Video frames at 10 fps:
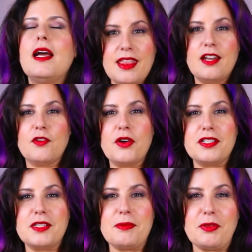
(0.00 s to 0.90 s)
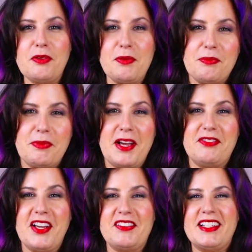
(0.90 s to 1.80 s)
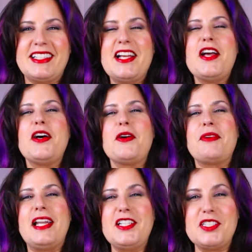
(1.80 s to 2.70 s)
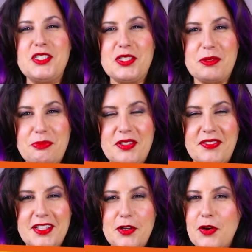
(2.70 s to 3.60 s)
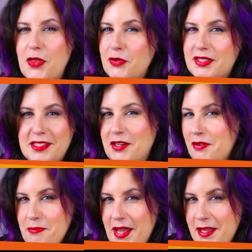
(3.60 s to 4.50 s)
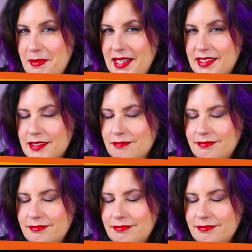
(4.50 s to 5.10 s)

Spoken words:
And then of course, number three, my favorite relationship reveal are those secret babies.